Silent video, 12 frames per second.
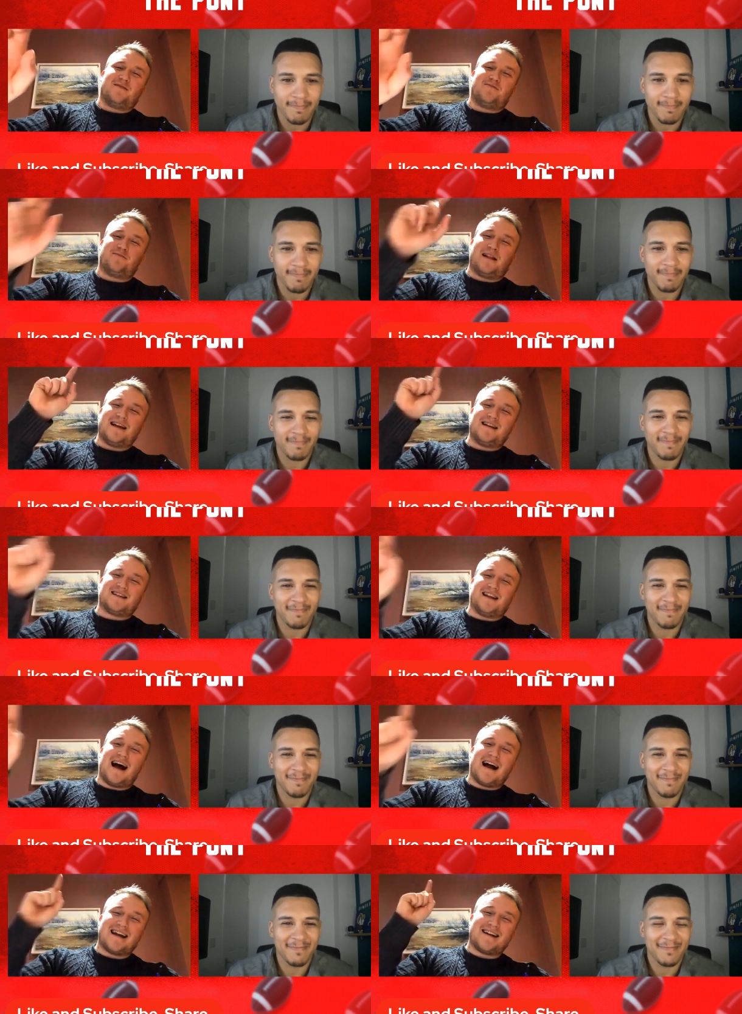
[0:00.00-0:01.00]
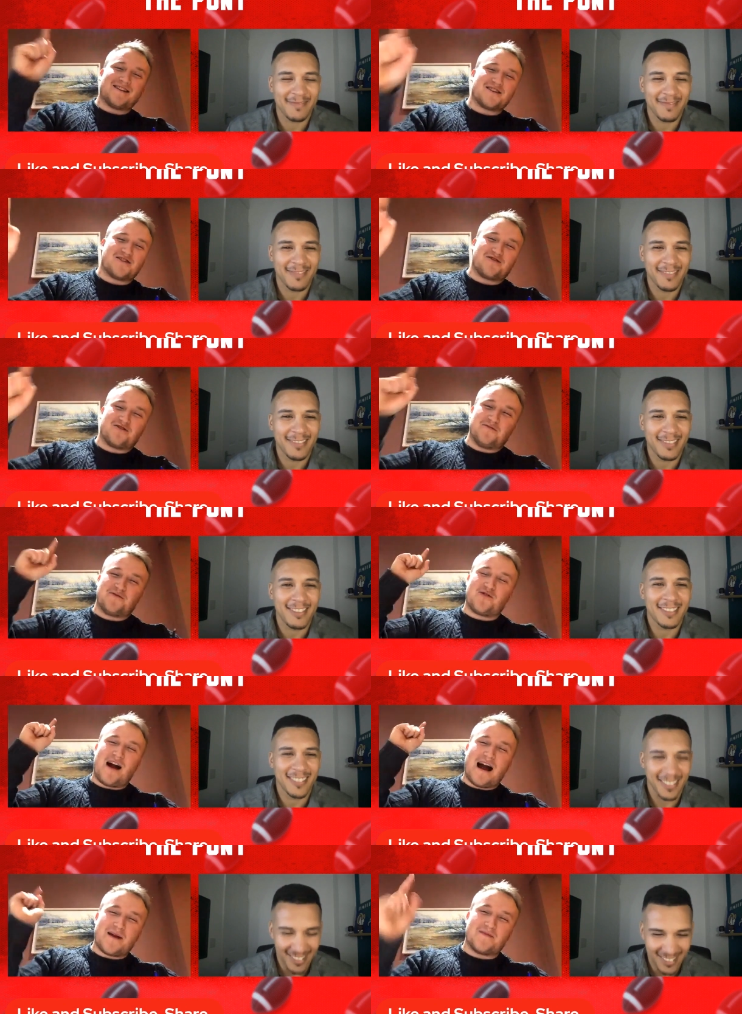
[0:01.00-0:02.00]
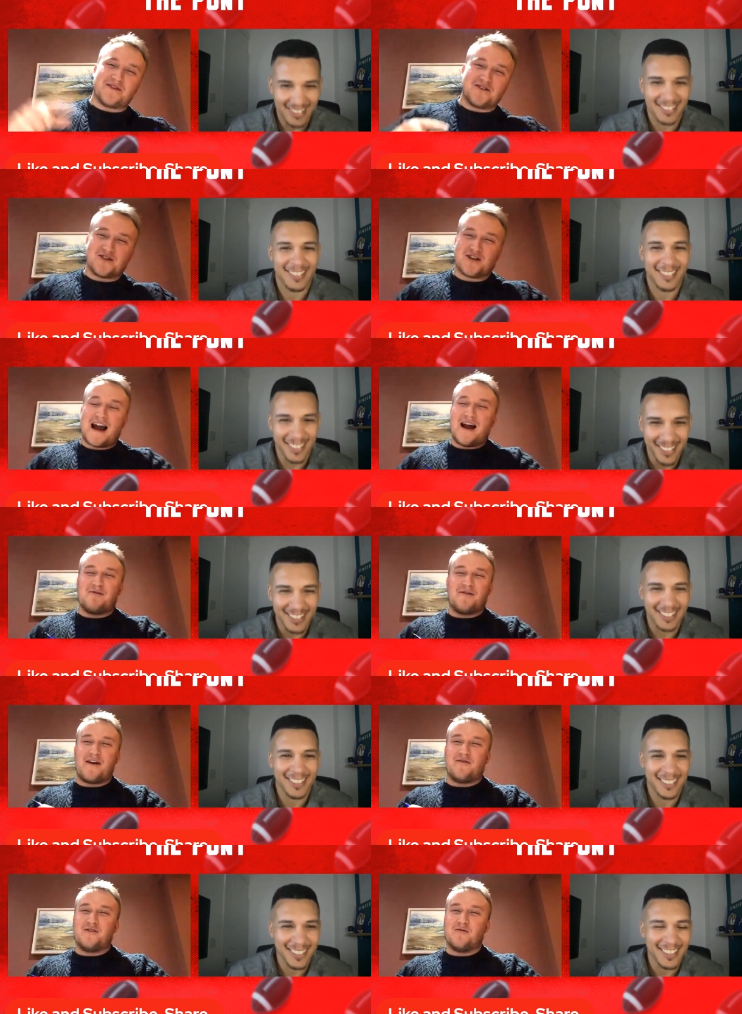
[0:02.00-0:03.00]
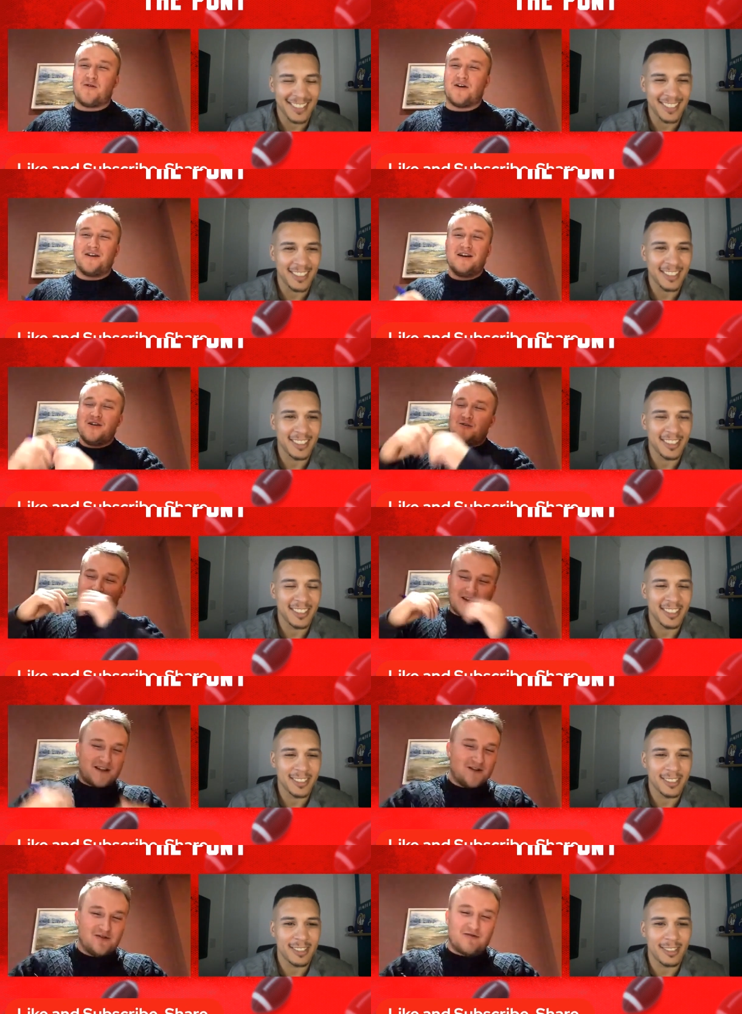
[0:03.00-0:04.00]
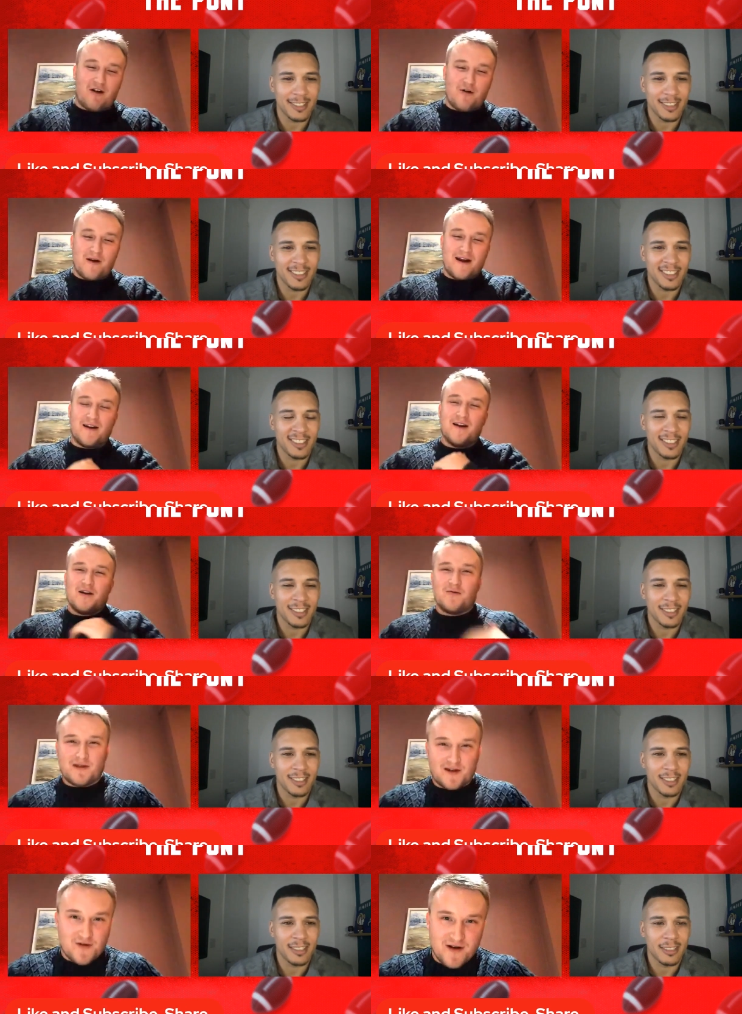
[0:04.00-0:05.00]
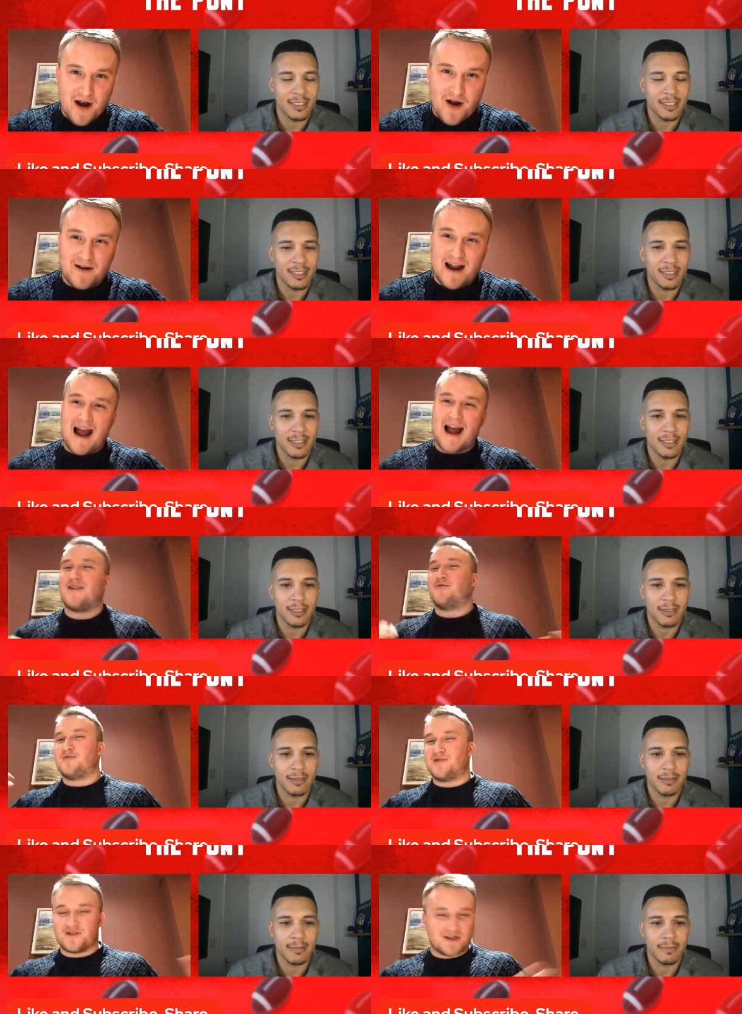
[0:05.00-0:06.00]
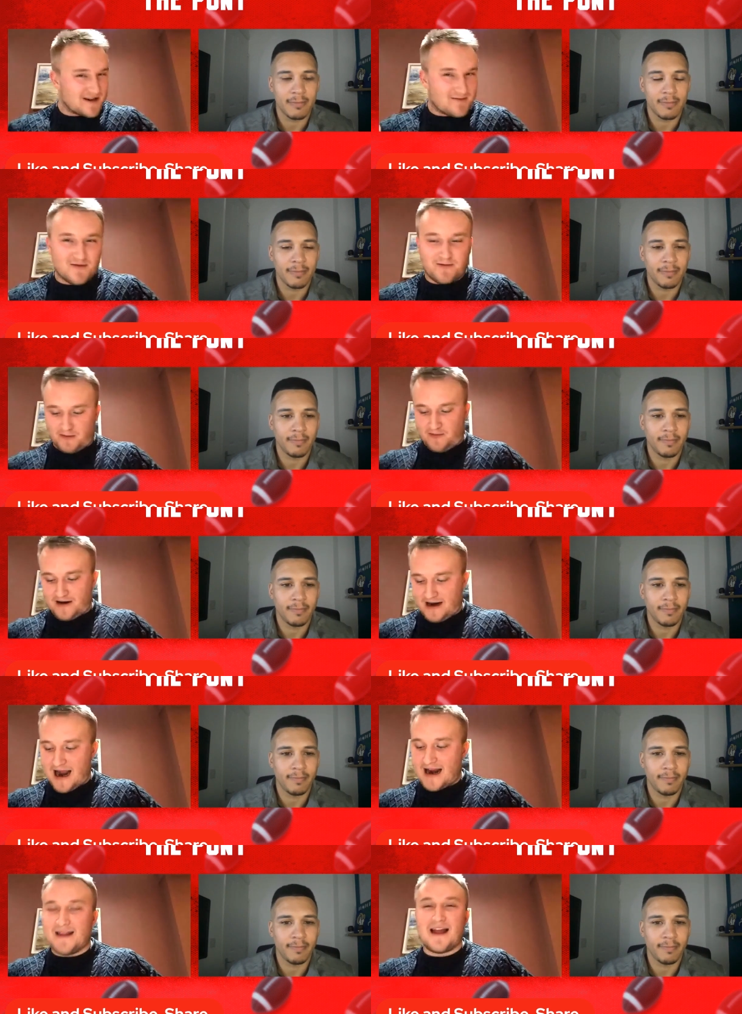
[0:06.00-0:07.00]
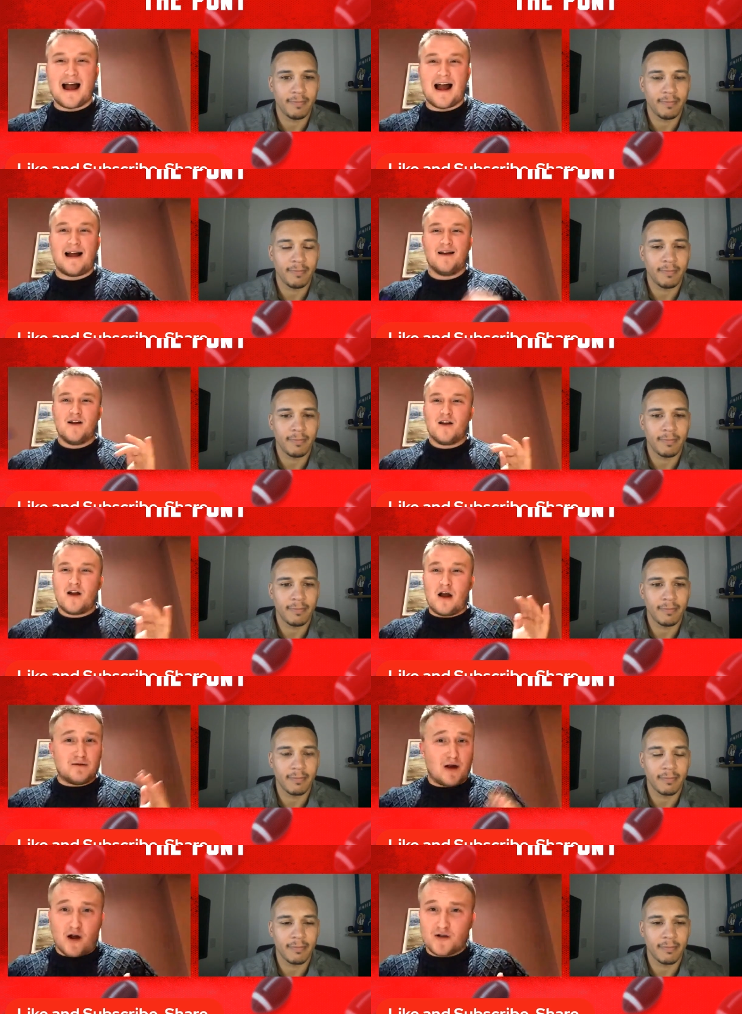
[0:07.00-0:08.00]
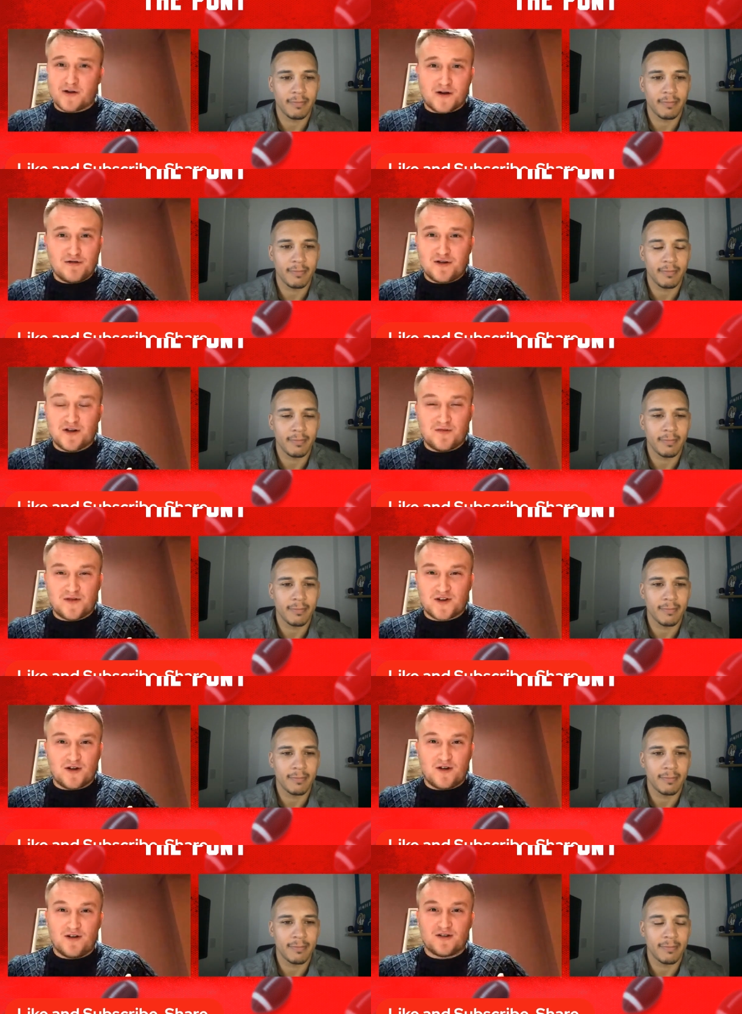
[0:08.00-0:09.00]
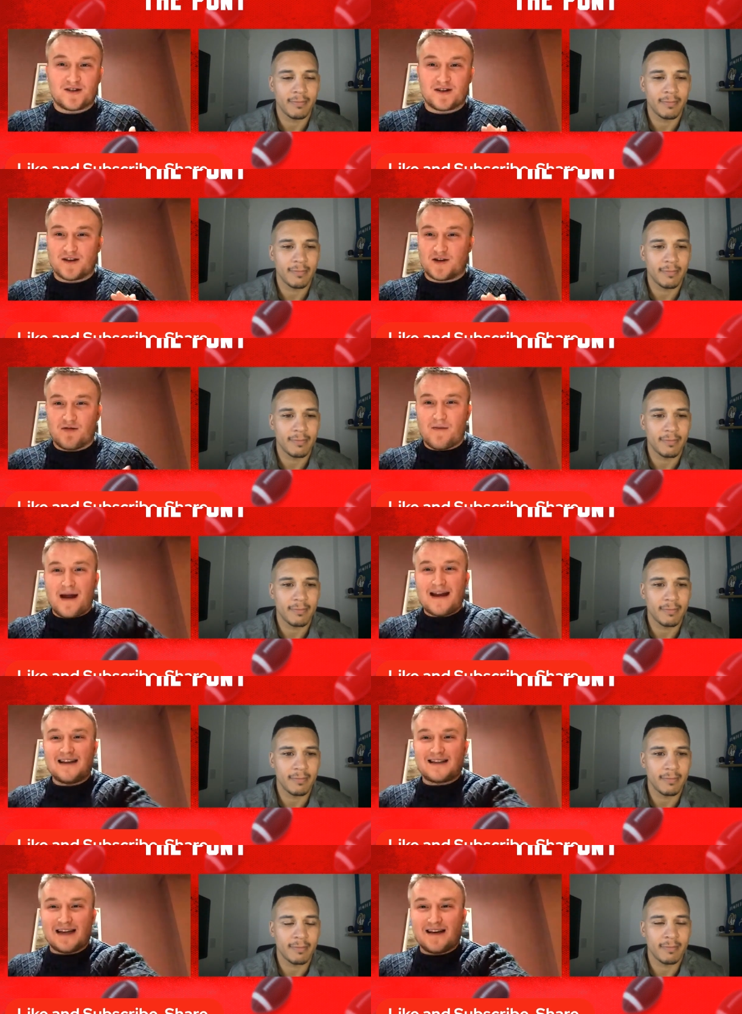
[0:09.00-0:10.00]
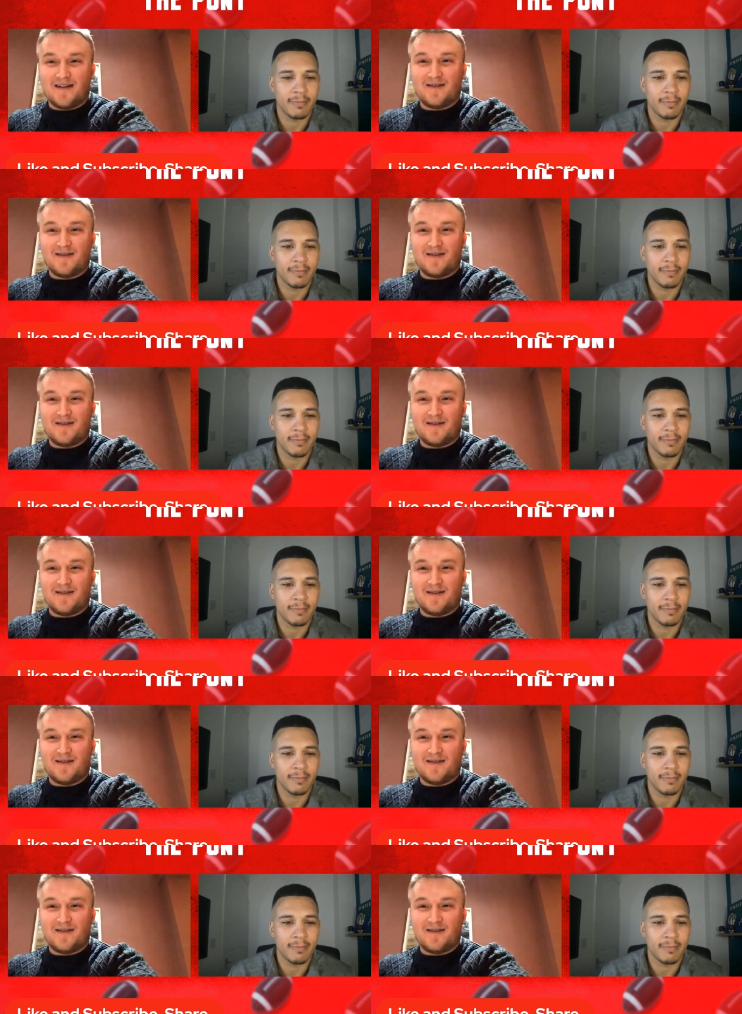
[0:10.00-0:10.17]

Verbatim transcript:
Speaker 1: Please like, subscribe, and share with everyone. We're still growing. We're doing okay. We're just we're getting there our YouTube shorts do amazing.